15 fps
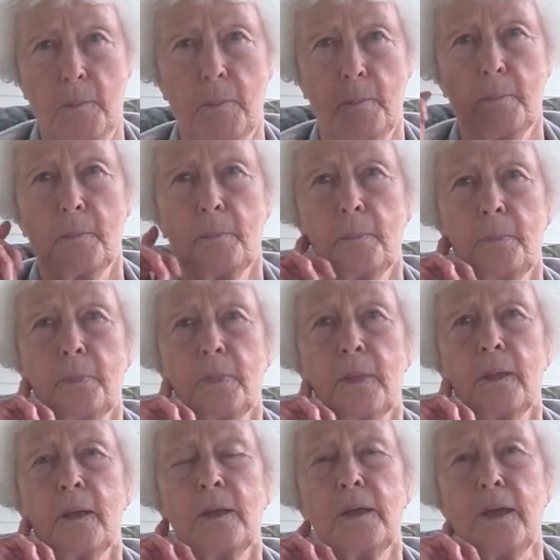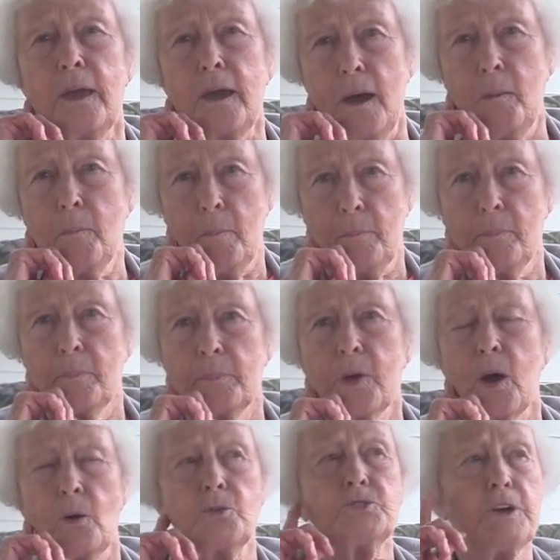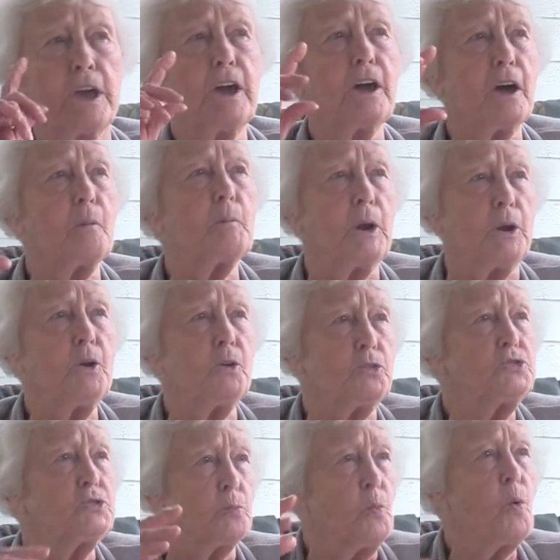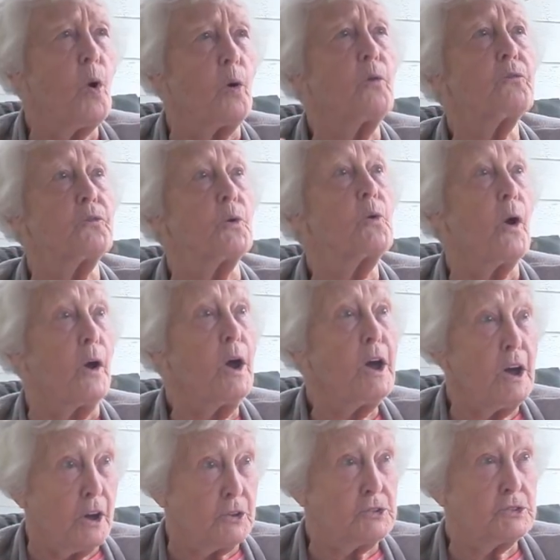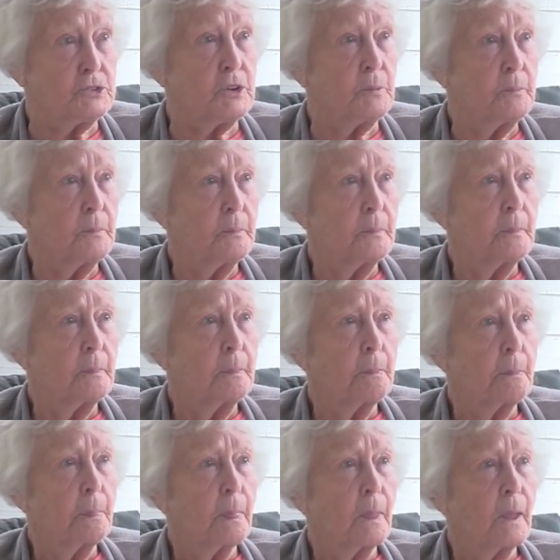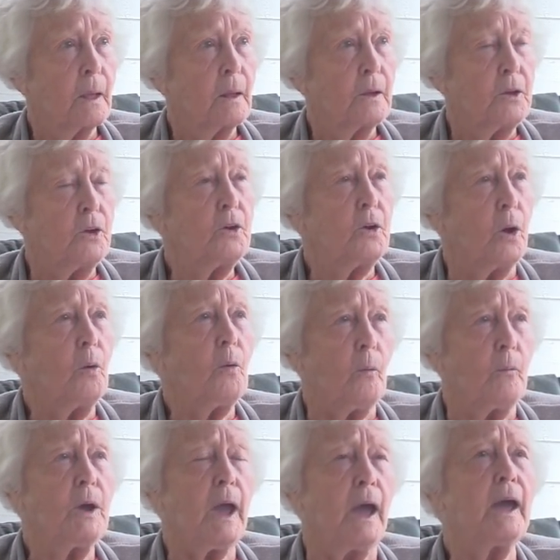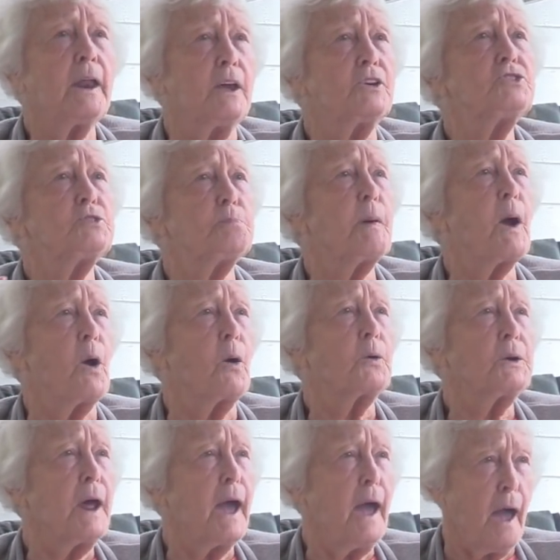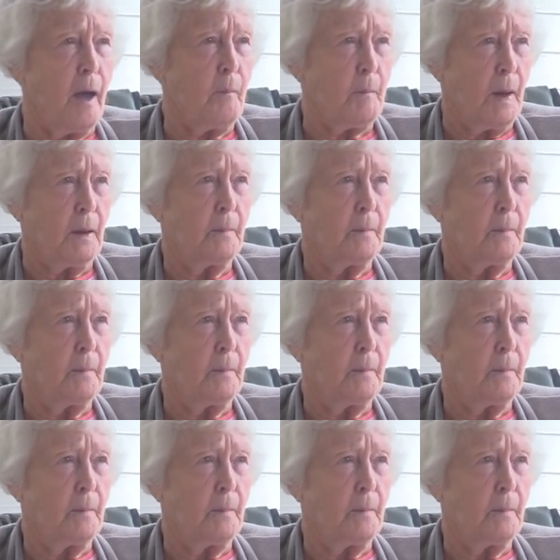Yeah, because he'd come and do some work for us, you know, at his spare time.